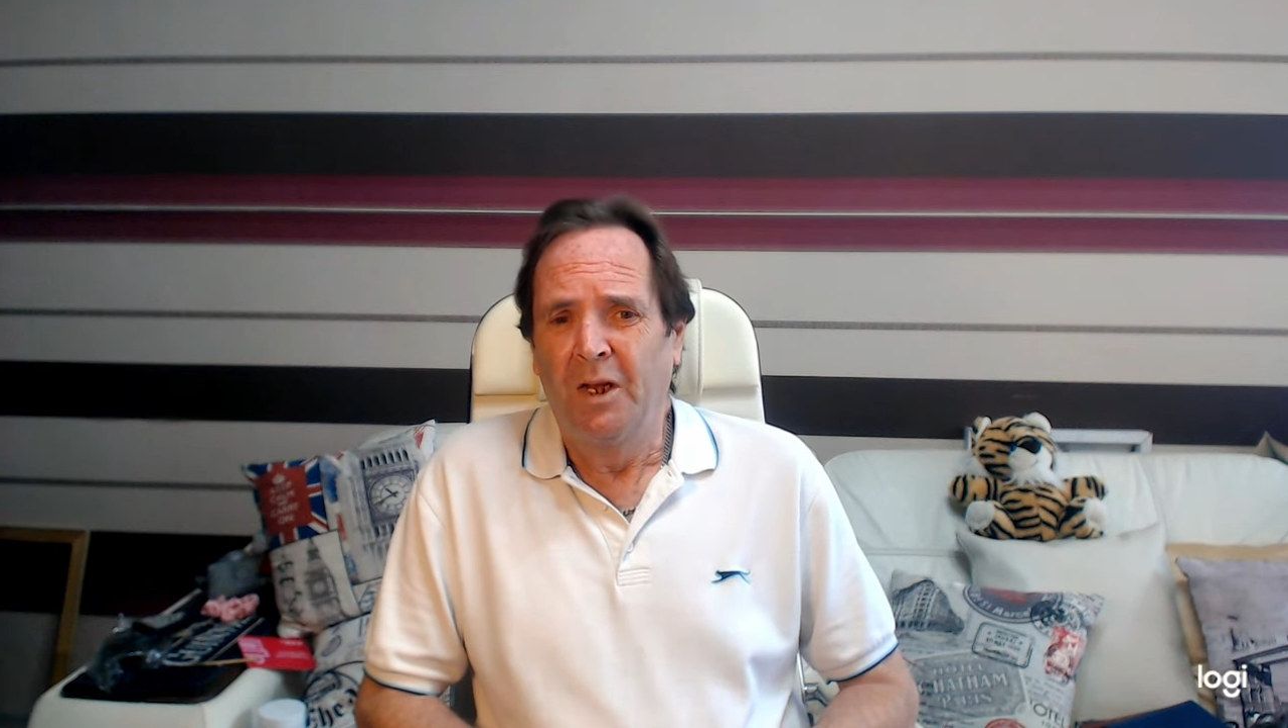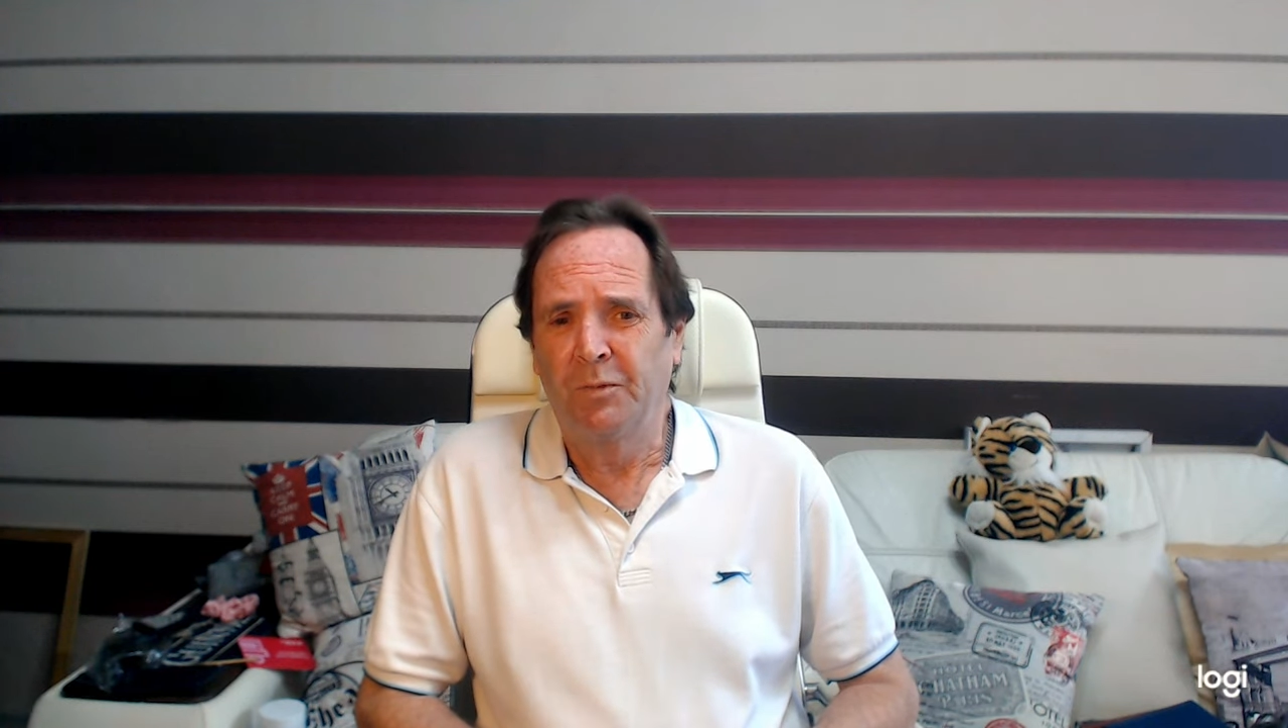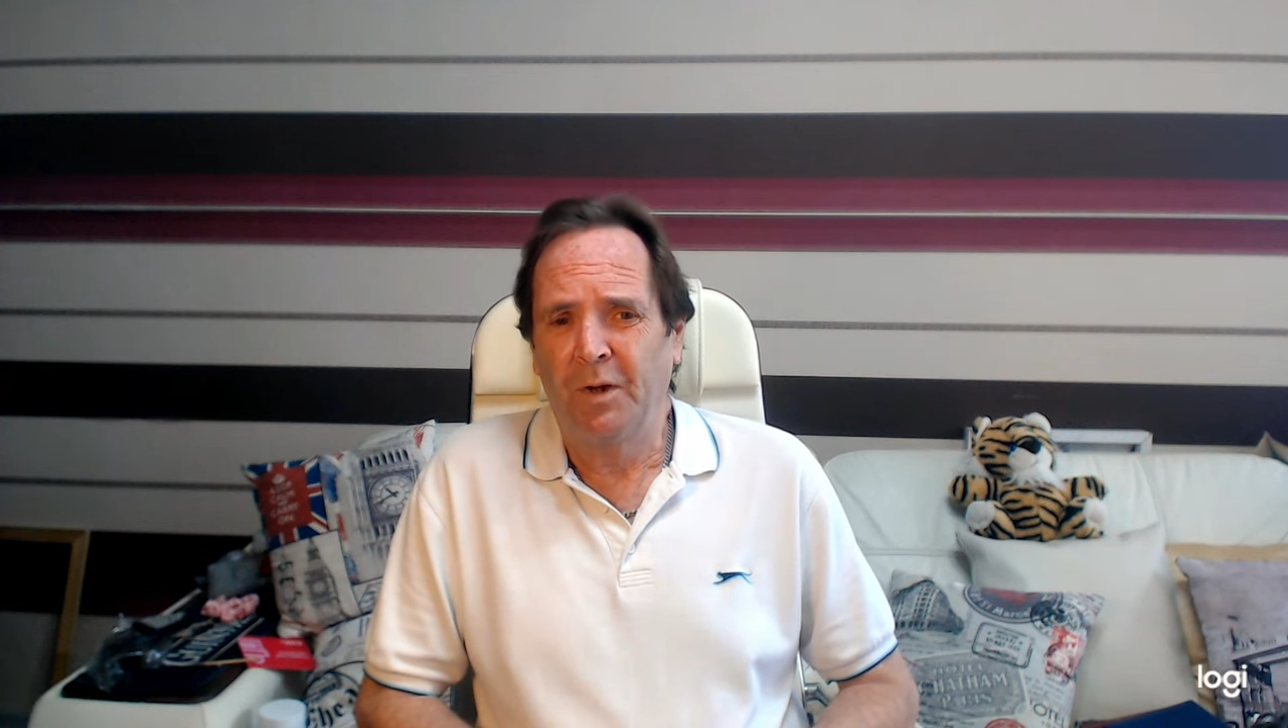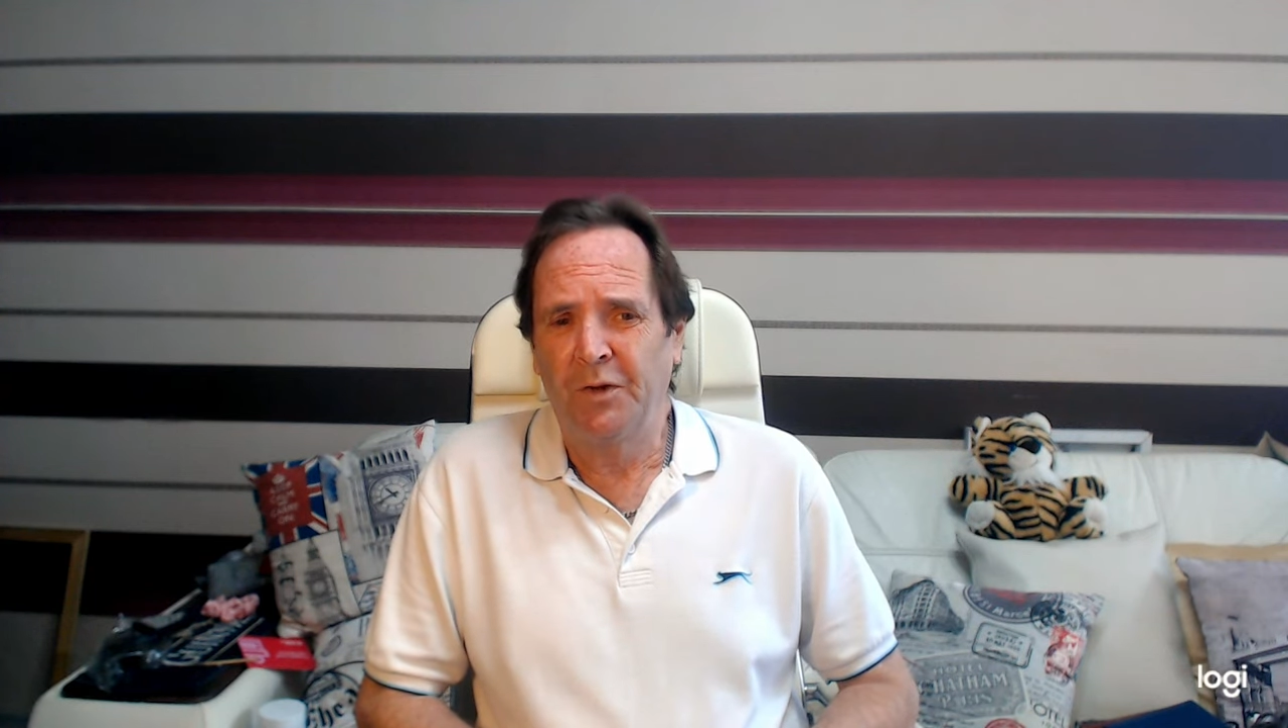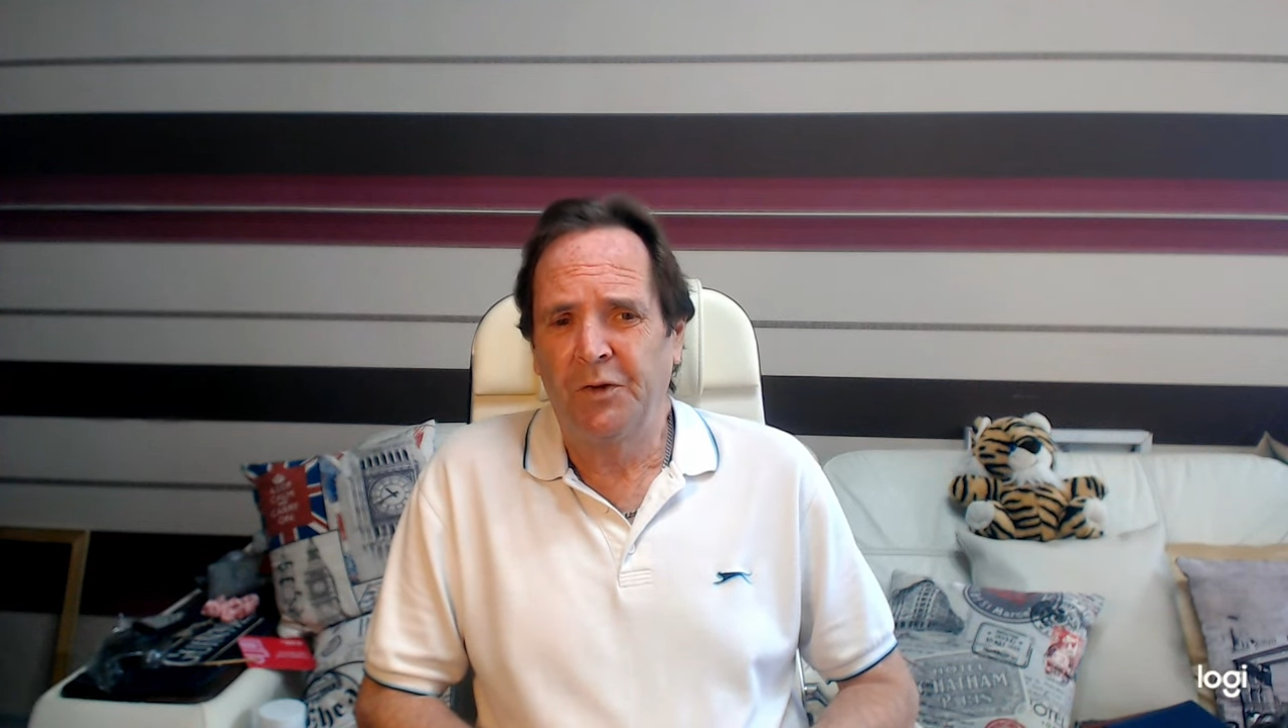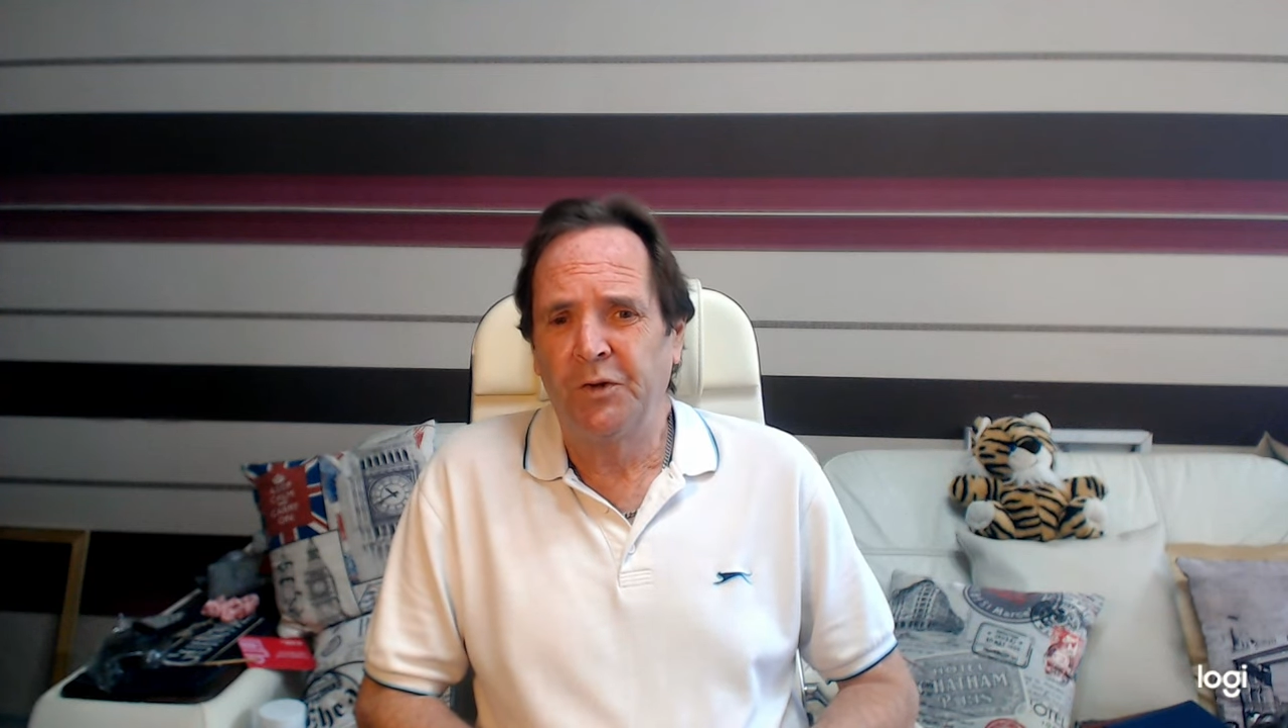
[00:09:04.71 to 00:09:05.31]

as well as the